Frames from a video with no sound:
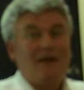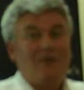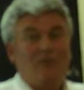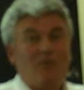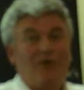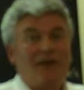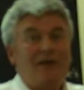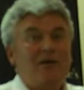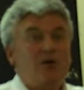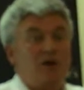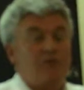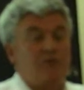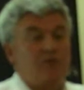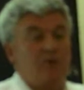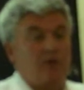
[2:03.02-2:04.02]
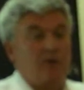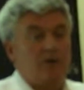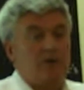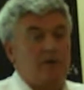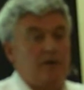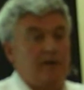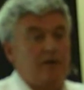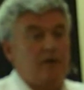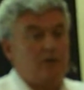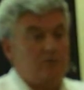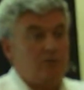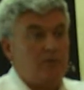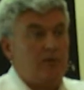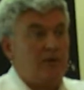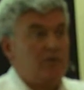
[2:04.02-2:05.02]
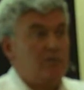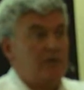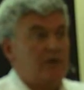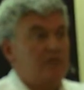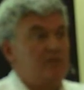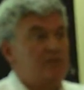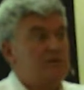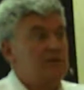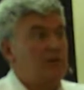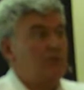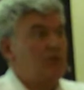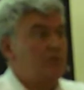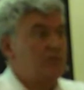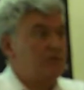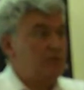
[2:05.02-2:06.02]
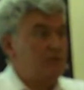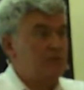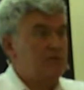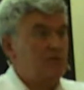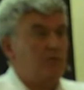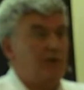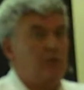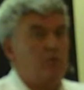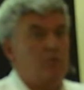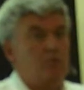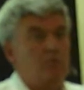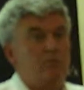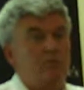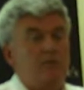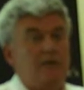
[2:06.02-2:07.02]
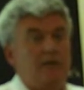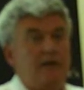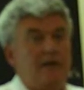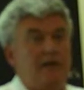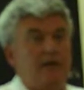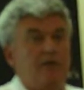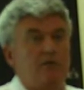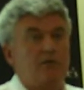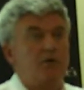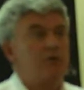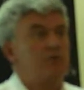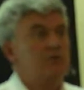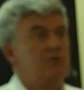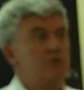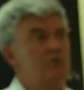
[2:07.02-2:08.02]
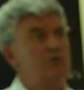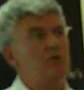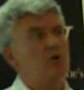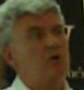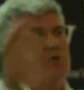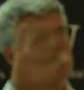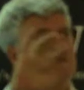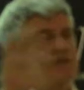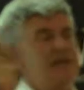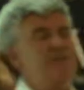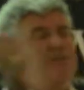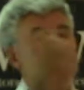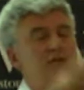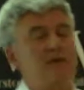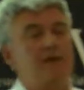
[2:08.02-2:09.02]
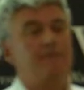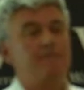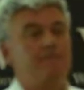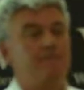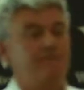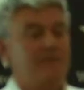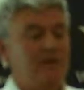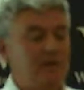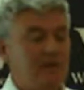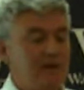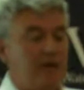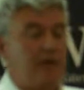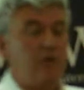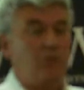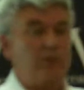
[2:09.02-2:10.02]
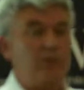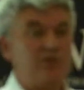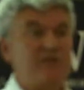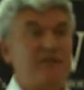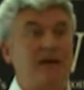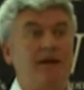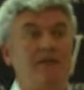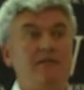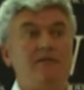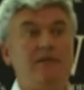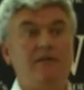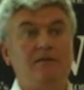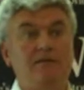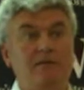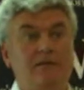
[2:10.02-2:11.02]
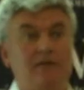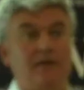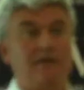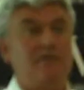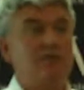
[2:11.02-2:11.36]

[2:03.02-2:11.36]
When I got there, I got to the bed and breakfast, I went upstairs to my room, and the curtains were drawn, it was evening time. And I remember standing at the